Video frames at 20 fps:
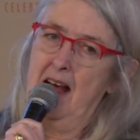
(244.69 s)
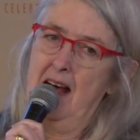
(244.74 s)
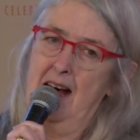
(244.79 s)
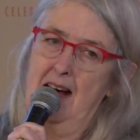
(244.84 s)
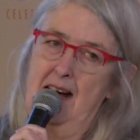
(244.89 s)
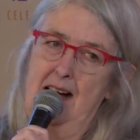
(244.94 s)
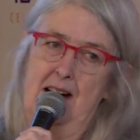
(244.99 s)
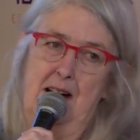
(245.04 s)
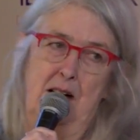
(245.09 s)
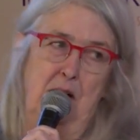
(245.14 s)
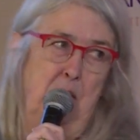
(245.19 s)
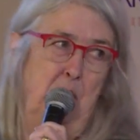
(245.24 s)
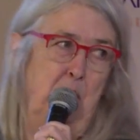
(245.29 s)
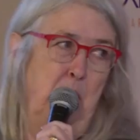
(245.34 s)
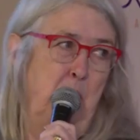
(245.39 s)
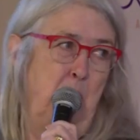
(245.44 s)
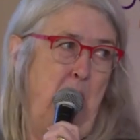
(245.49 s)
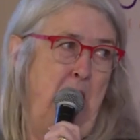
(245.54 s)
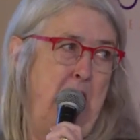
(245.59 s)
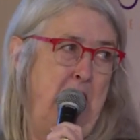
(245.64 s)
Uh,
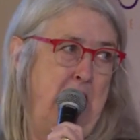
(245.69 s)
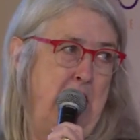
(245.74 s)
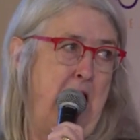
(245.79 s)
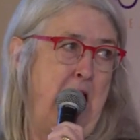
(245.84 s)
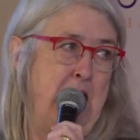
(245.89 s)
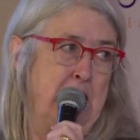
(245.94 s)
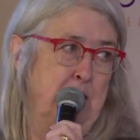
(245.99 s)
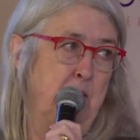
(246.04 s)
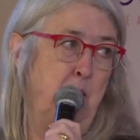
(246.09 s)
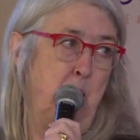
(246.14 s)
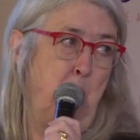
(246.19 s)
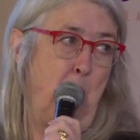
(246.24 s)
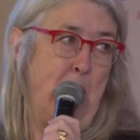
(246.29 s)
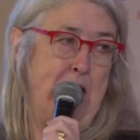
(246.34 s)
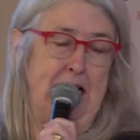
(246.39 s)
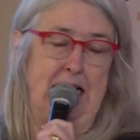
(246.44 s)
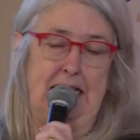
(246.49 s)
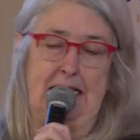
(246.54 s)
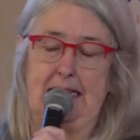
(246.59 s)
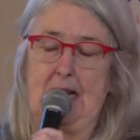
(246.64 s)
uh, and
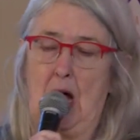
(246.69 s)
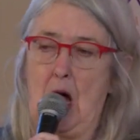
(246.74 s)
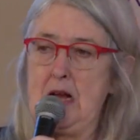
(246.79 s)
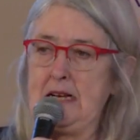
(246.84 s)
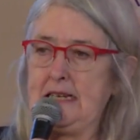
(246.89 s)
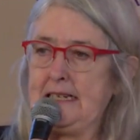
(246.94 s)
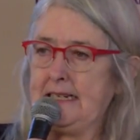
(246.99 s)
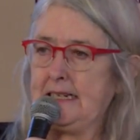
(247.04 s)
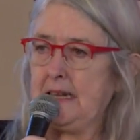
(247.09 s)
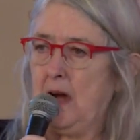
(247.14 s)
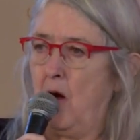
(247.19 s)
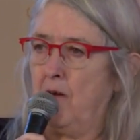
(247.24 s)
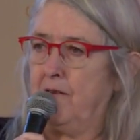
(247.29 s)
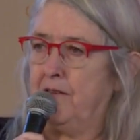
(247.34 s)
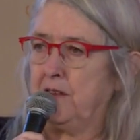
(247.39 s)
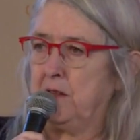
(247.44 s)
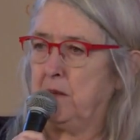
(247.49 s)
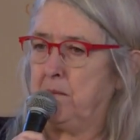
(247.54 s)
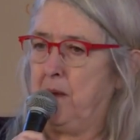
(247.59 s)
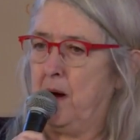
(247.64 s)
when he signed it up
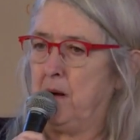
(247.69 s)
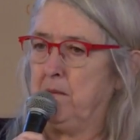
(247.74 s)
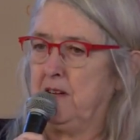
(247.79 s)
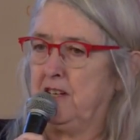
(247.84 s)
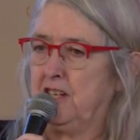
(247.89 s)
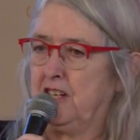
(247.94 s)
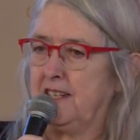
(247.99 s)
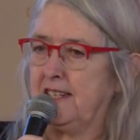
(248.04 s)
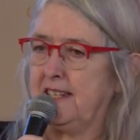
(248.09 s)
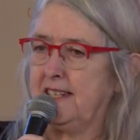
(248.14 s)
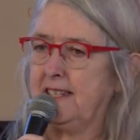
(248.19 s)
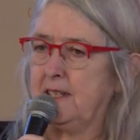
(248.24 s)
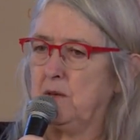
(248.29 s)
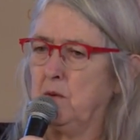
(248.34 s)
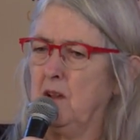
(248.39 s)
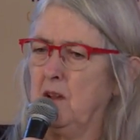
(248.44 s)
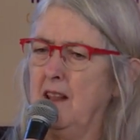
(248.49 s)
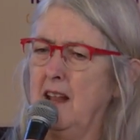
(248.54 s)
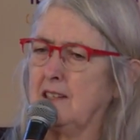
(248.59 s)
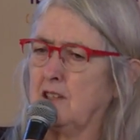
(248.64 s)
for the publishers, he said,
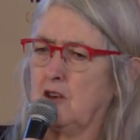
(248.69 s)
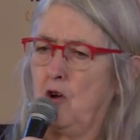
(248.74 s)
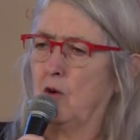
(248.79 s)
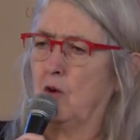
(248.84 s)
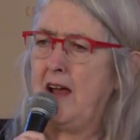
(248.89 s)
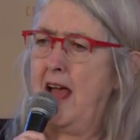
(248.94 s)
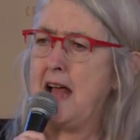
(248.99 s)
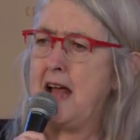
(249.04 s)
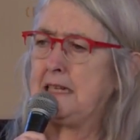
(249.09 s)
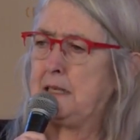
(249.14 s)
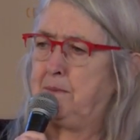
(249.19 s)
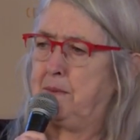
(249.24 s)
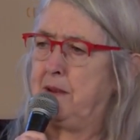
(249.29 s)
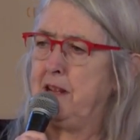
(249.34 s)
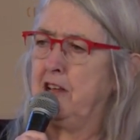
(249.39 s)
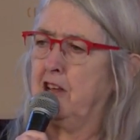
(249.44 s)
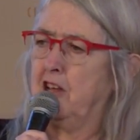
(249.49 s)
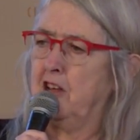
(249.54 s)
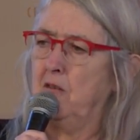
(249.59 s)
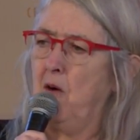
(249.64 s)
well, let's call it S
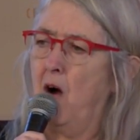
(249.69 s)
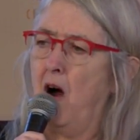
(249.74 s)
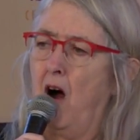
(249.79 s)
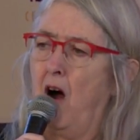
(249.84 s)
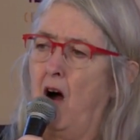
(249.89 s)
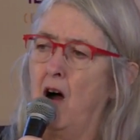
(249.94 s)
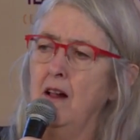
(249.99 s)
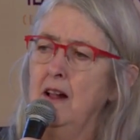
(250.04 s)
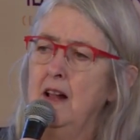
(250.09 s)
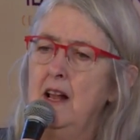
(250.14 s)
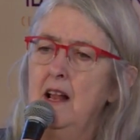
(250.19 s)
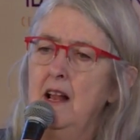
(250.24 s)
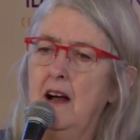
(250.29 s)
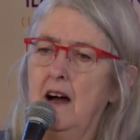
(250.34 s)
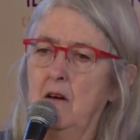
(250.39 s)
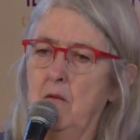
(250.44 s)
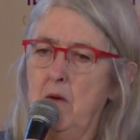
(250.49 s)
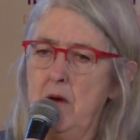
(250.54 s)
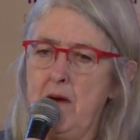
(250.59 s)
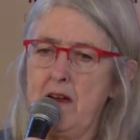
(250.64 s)
P Q R.
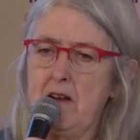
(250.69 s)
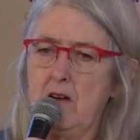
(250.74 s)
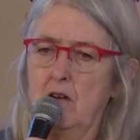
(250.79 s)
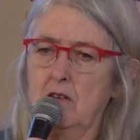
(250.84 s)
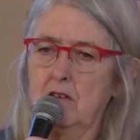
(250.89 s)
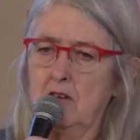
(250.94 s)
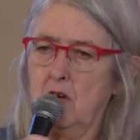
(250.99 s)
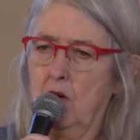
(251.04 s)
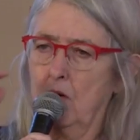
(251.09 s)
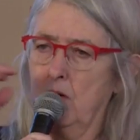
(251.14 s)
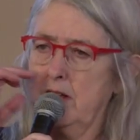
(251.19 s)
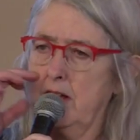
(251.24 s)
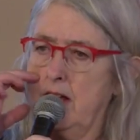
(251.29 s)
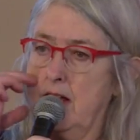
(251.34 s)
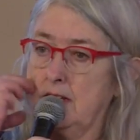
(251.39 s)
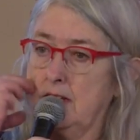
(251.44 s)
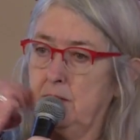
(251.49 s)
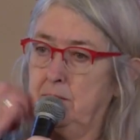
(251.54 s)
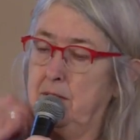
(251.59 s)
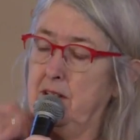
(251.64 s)
And we went on calling it
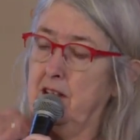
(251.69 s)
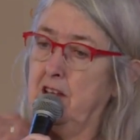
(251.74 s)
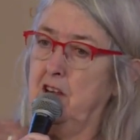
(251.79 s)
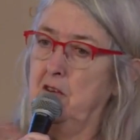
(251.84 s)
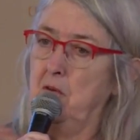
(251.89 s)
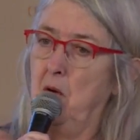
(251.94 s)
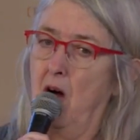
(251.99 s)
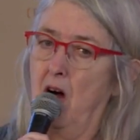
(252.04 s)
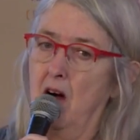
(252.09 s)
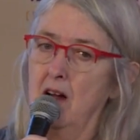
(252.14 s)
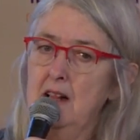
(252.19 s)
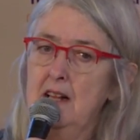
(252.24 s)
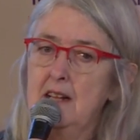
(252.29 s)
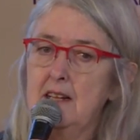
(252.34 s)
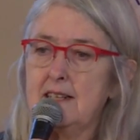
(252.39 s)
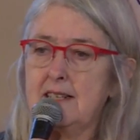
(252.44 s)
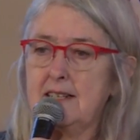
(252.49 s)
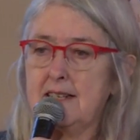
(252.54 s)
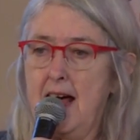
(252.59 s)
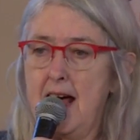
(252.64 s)
S P Q R.
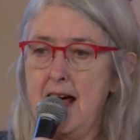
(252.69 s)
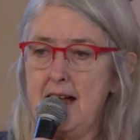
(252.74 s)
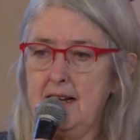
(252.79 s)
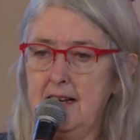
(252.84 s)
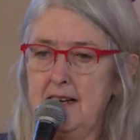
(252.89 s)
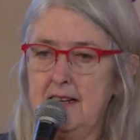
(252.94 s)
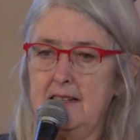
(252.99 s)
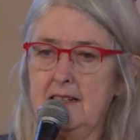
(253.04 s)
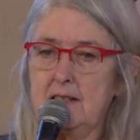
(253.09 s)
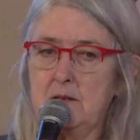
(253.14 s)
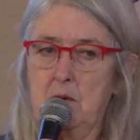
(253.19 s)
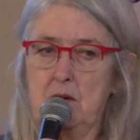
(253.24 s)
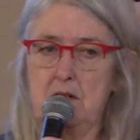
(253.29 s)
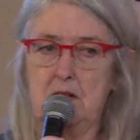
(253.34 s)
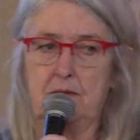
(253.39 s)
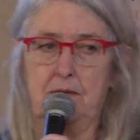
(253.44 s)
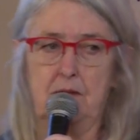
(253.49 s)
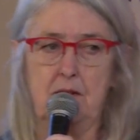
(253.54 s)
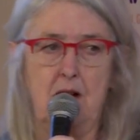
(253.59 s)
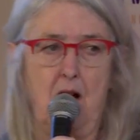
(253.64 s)
Sadly, this
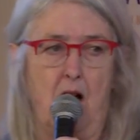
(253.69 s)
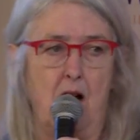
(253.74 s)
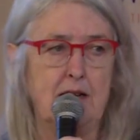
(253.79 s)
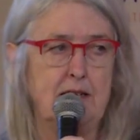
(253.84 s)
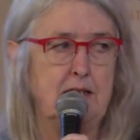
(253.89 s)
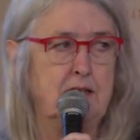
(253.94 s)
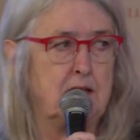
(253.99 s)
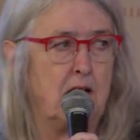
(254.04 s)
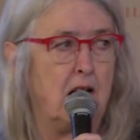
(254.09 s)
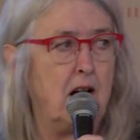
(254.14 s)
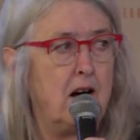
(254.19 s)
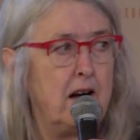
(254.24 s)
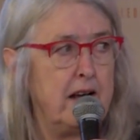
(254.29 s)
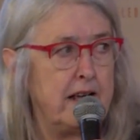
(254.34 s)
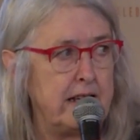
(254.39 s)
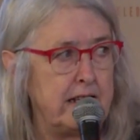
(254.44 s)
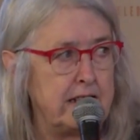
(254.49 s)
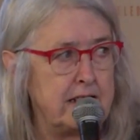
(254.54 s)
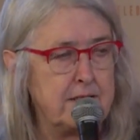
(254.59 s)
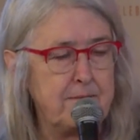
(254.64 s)
wonderful guy
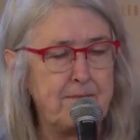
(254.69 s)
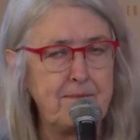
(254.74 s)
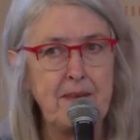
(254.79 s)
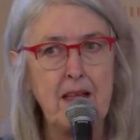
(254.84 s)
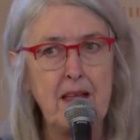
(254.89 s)
died.